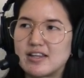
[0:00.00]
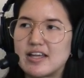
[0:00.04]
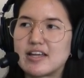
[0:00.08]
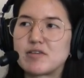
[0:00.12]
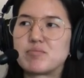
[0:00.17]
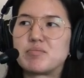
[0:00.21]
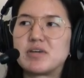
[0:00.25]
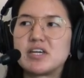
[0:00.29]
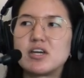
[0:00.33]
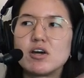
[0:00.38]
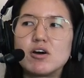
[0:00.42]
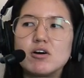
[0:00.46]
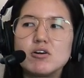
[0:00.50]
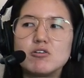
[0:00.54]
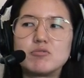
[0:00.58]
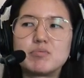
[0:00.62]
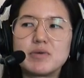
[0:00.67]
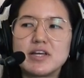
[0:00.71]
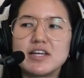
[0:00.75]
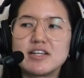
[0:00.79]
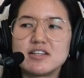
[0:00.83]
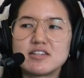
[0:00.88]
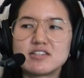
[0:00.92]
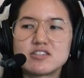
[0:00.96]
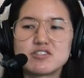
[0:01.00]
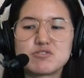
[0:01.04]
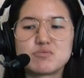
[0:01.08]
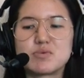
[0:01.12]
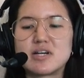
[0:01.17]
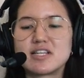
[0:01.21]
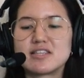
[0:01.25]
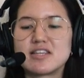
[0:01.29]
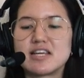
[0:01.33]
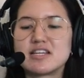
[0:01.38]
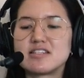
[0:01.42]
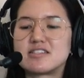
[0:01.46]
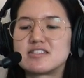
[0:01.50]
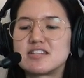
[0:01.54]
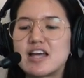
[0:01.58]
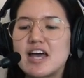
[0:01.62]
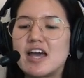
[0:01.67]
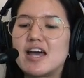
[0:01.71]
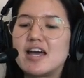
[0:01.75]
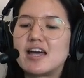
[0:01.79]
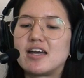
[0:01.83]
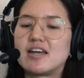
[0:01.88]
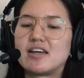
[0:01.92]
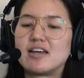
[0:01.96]
Like be open to what they
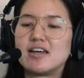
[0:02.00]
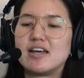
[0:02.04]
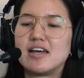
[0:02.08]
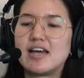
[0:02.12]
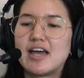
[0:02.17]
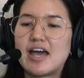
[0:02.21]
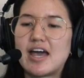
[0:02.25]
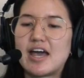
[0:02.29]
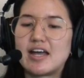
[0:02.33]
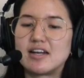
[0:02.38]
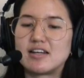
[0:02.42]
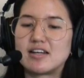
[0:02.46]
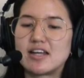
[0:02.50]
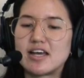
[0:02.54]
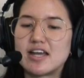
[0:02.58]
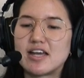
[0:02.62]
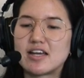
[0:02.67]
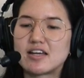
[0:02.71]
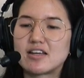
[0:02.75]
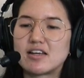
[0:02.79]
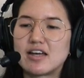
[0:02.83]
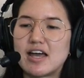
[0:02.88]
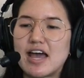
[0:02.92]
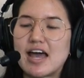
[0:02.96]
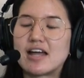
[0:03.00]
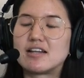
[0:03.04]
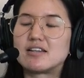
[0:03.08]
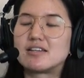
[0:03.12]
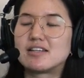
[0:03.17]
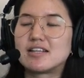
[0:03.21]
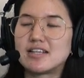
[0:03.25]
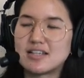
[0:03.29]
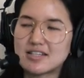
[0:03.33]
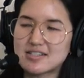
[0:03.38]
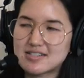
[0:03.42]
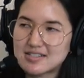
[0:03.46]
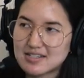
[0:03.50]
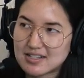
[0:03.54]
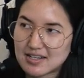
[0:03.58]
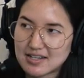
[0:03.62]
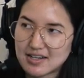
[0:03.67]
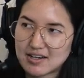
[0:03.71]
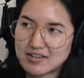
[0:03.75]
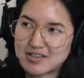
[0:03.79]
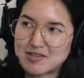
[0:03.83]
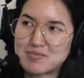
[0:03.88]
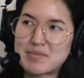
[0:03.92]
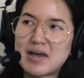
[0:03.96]
say and like at least
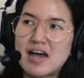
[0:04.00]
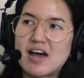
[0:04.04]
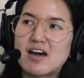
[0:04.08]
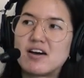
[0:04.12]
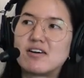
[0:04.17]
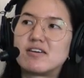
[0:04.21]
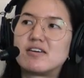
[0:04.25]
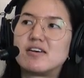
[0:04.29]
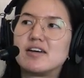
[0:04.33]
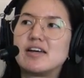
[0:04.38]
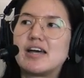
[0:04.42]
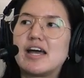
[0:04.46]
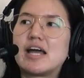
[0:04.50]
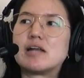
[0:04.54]
hear them out.